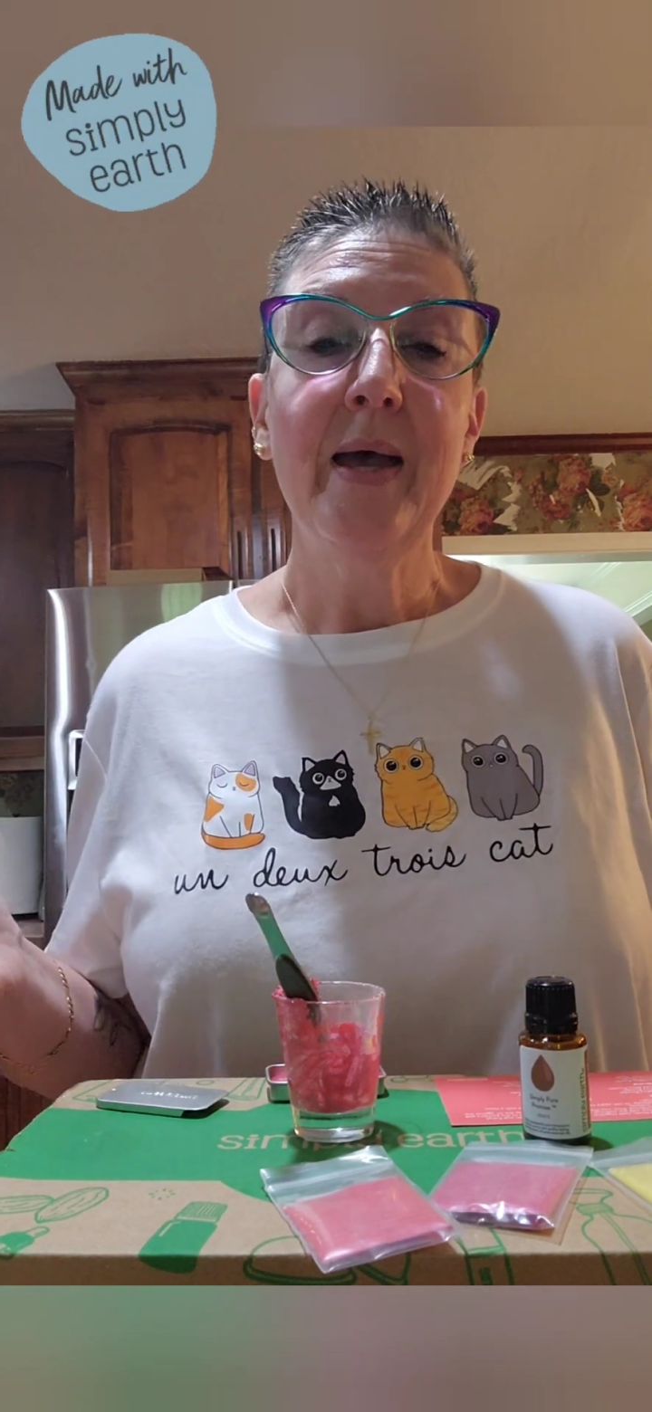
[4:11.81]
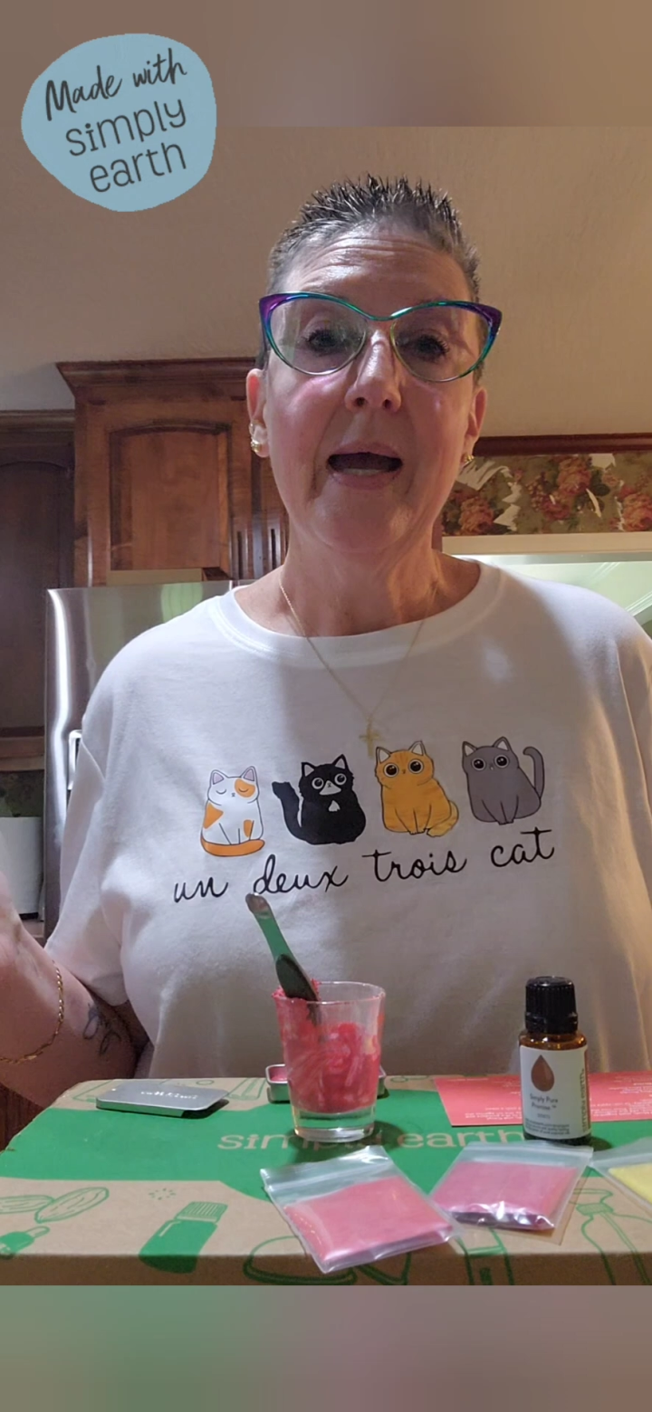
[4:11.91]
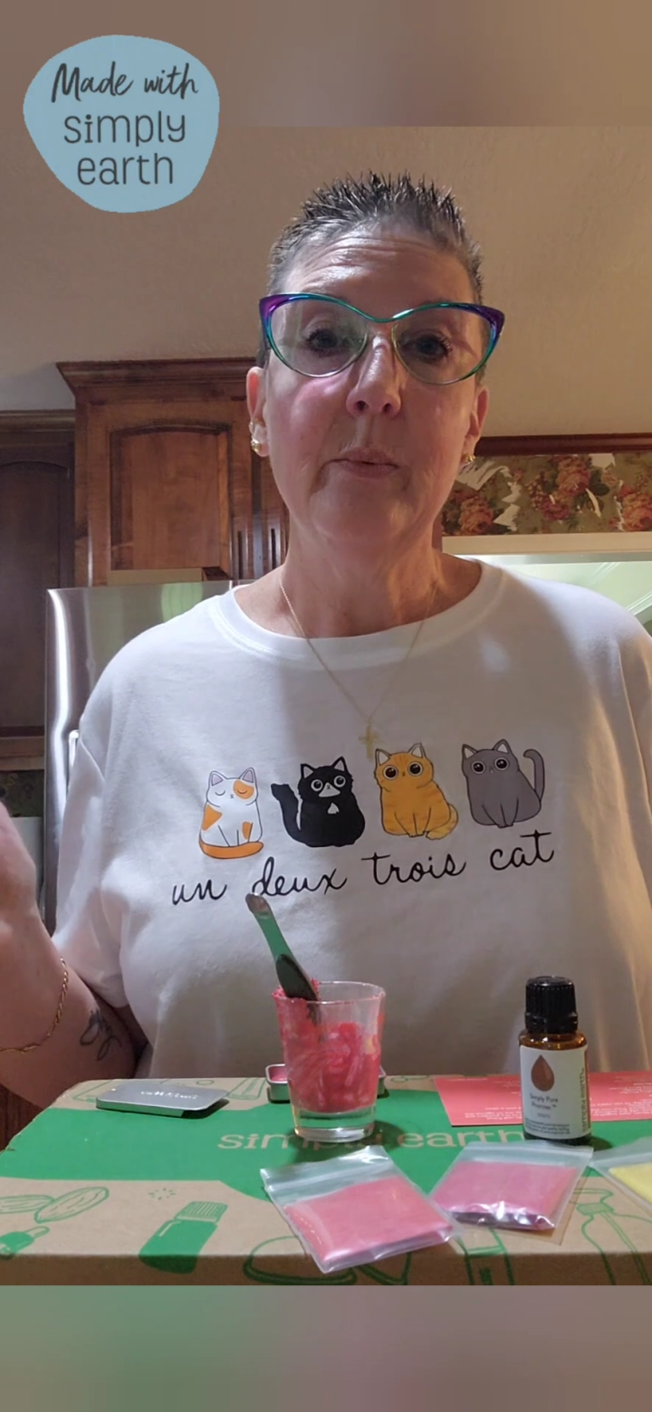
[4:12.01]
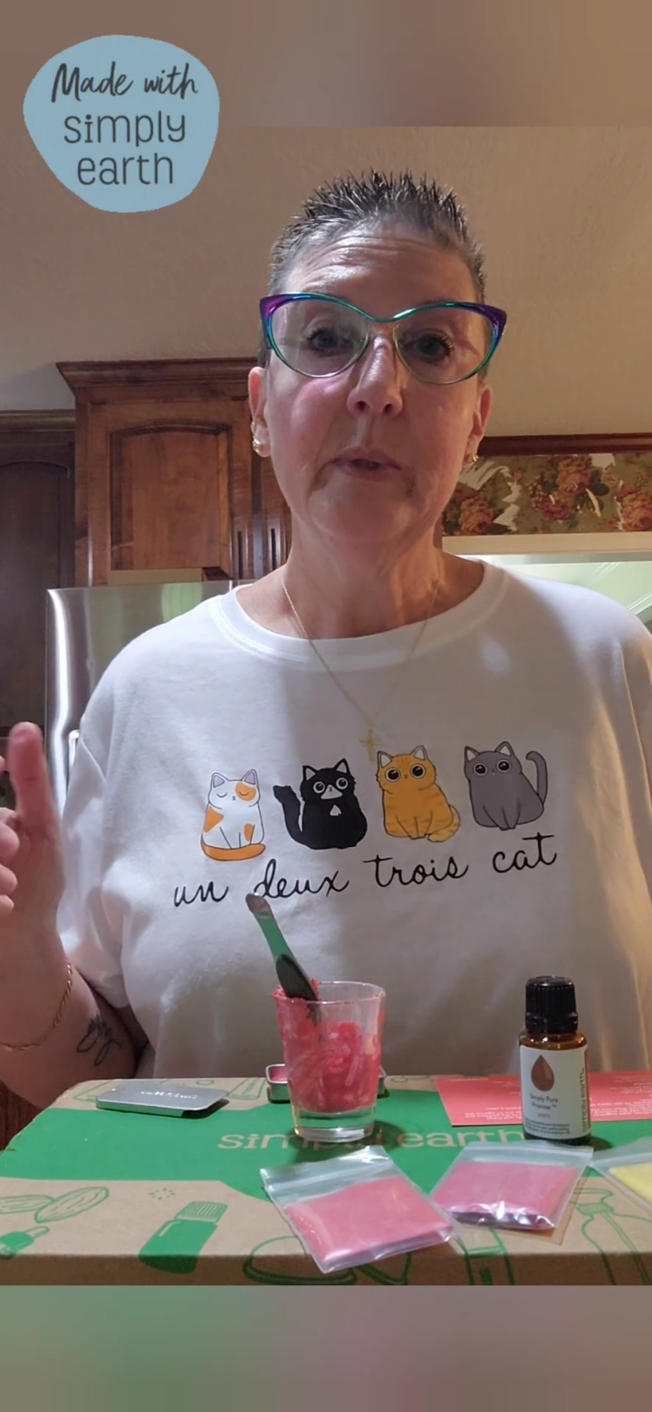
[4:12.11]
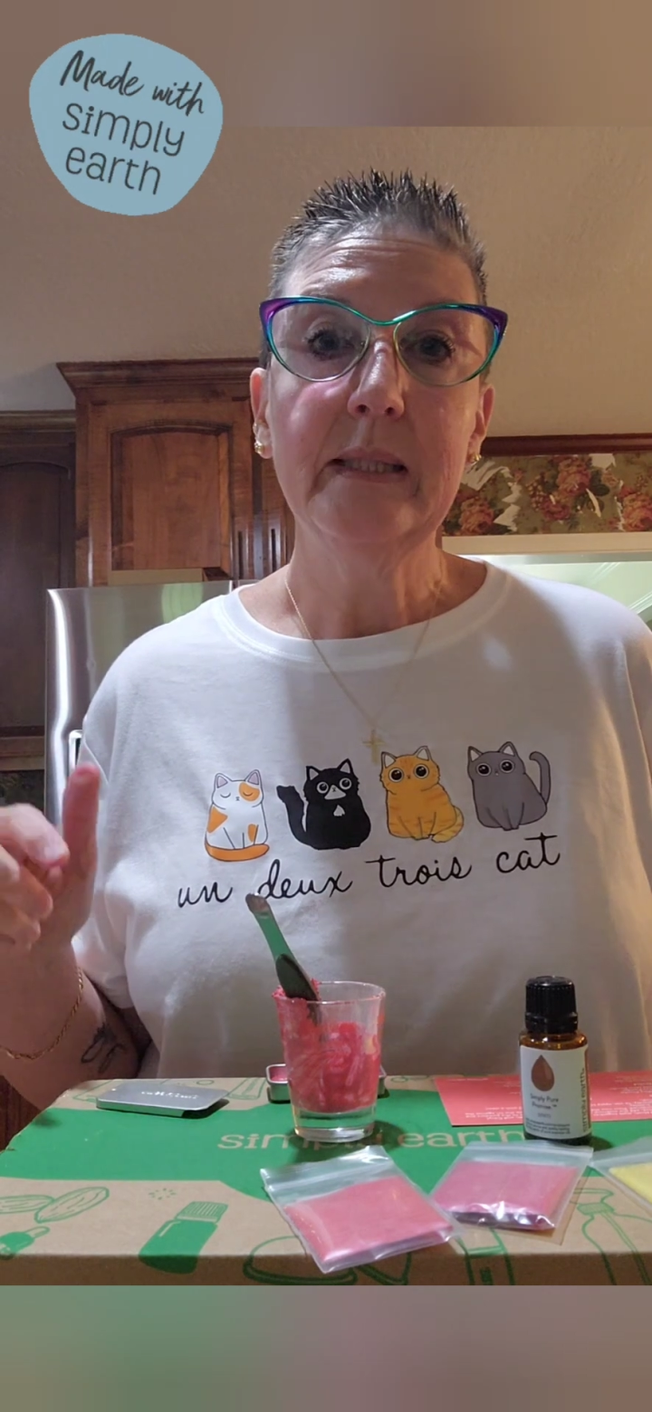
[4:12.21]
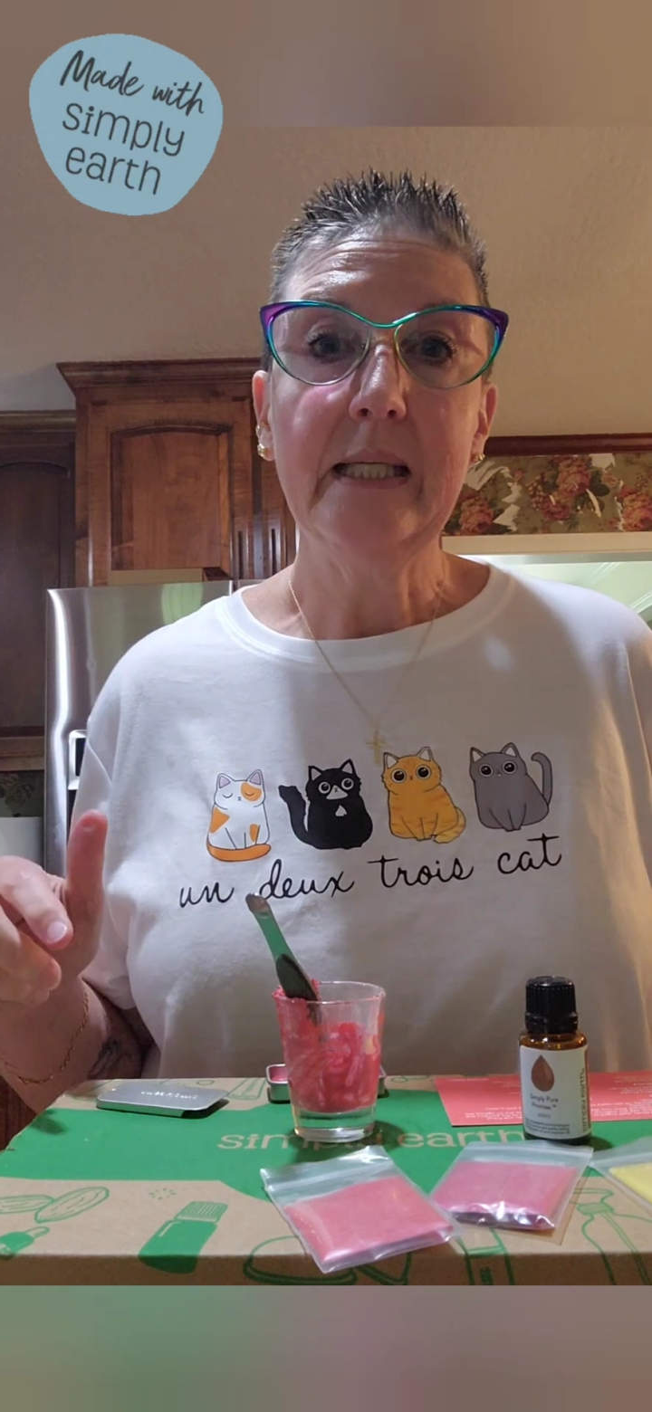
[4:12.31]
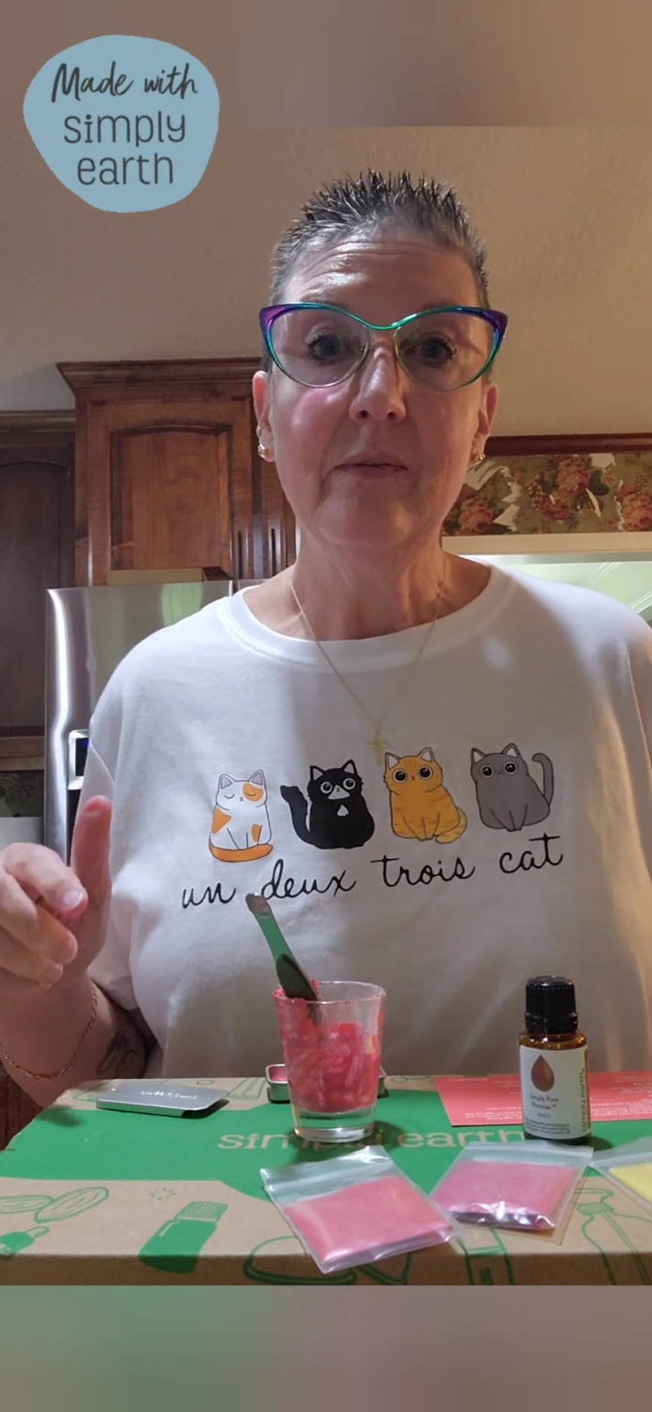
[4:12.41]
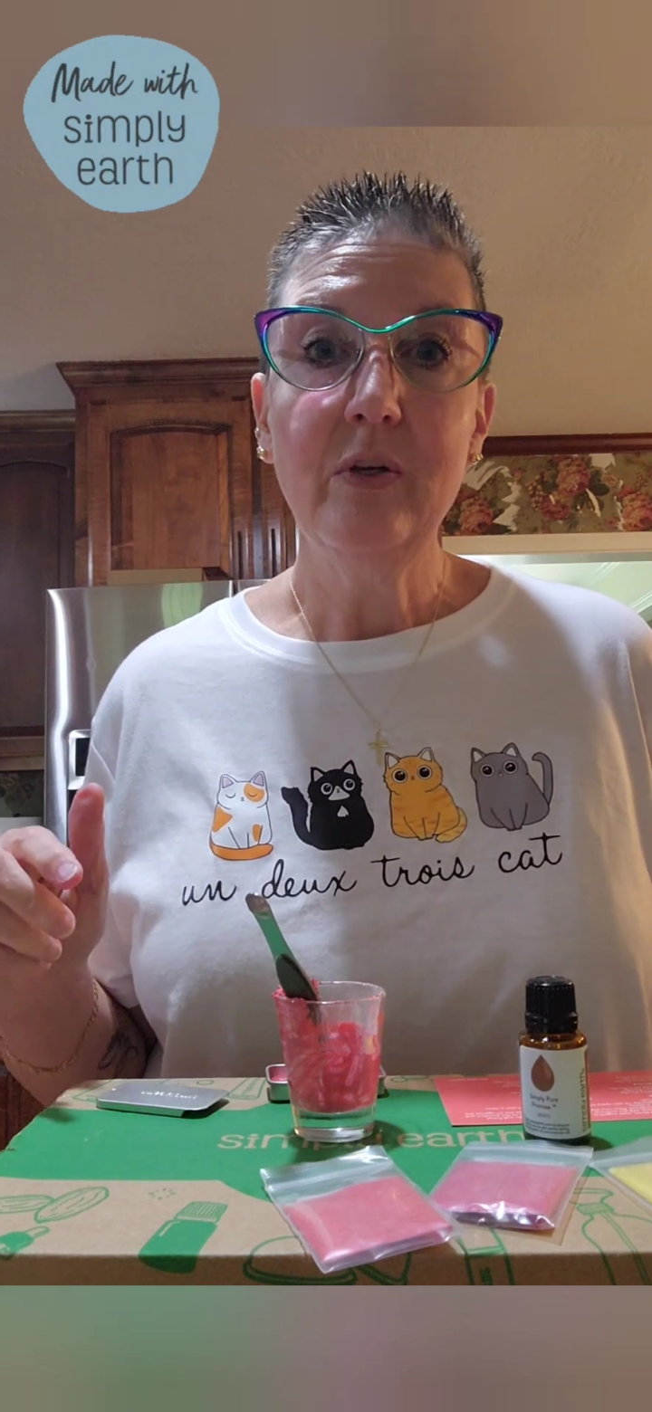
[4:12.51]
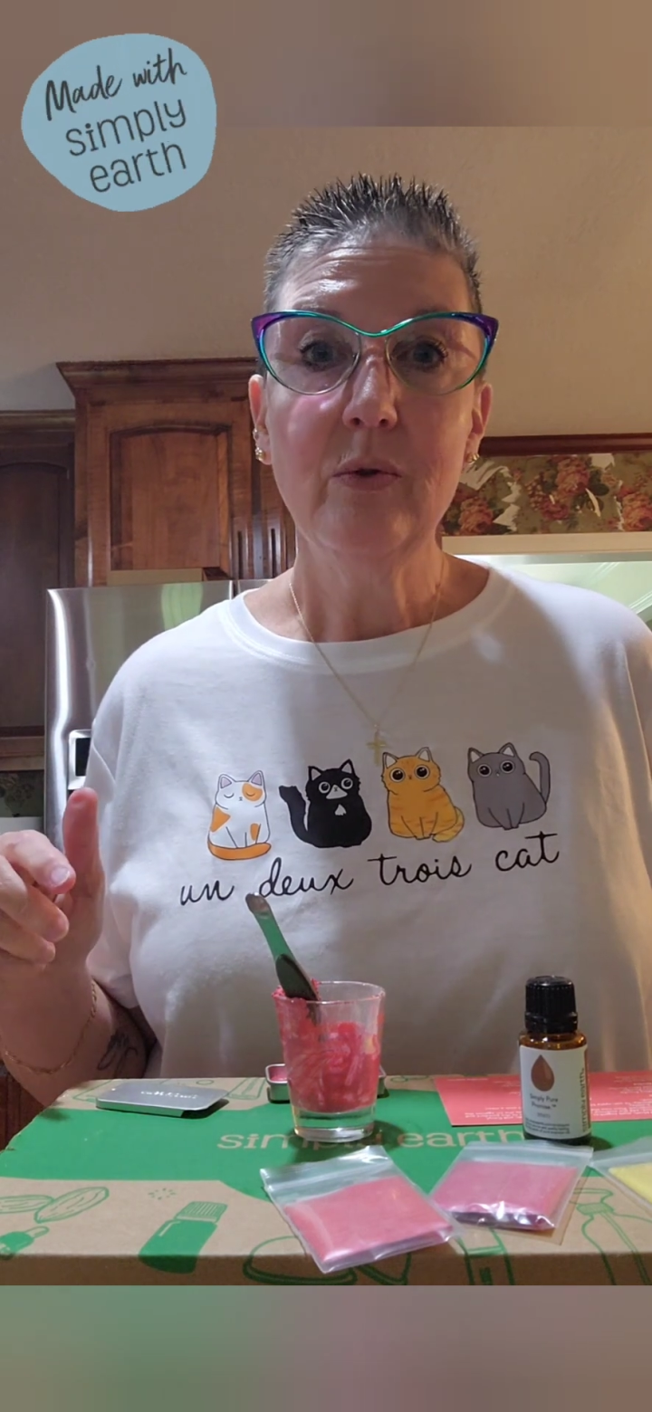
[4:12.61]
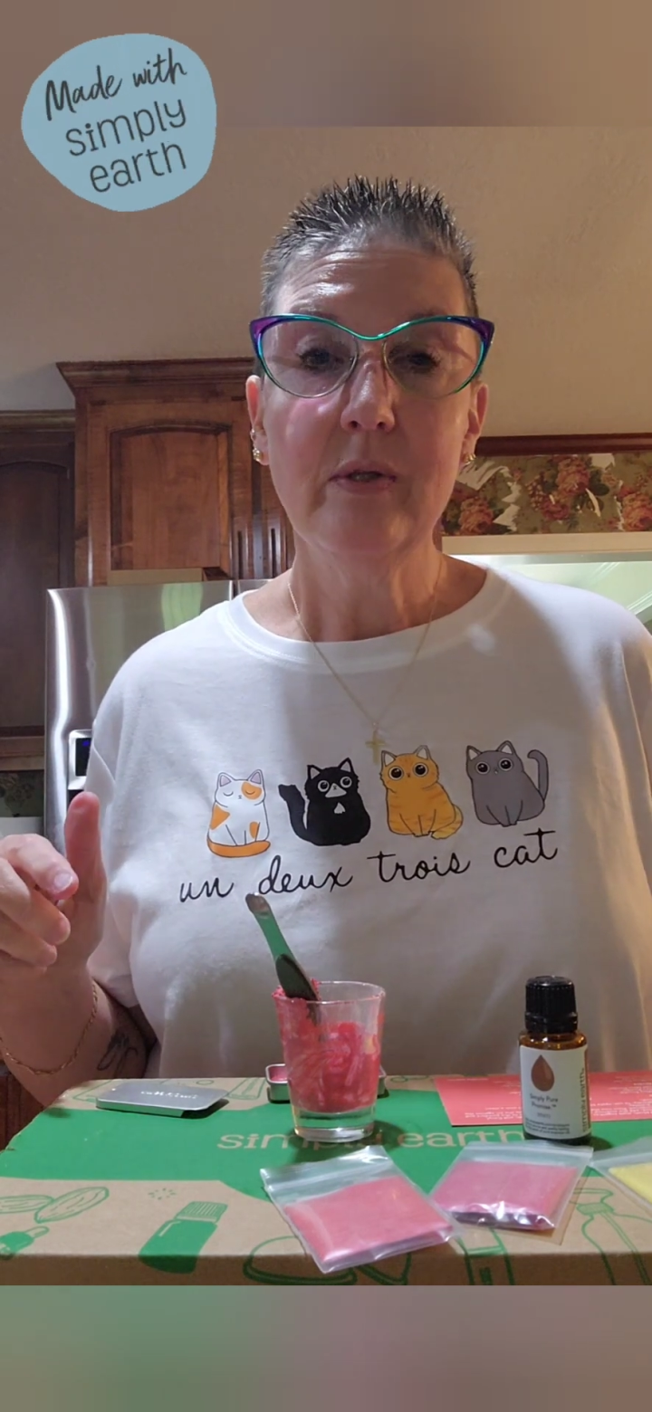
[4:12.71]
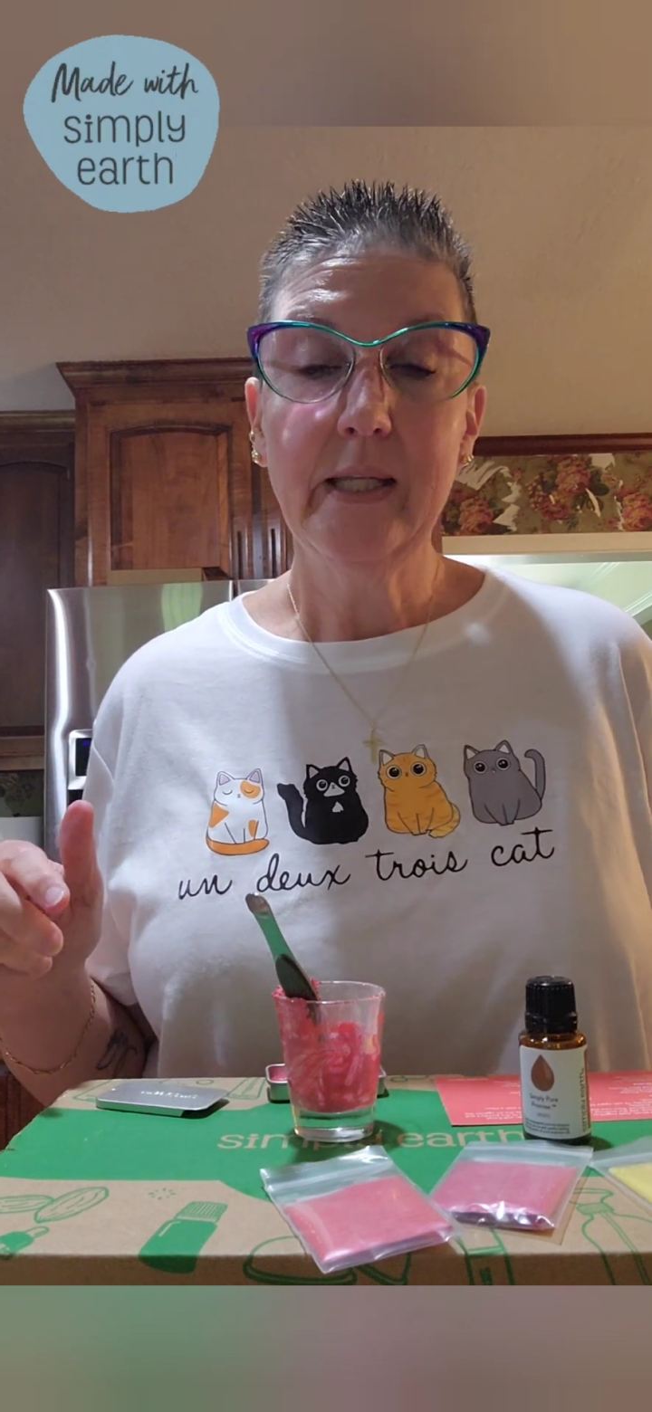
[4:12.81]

I will leave you the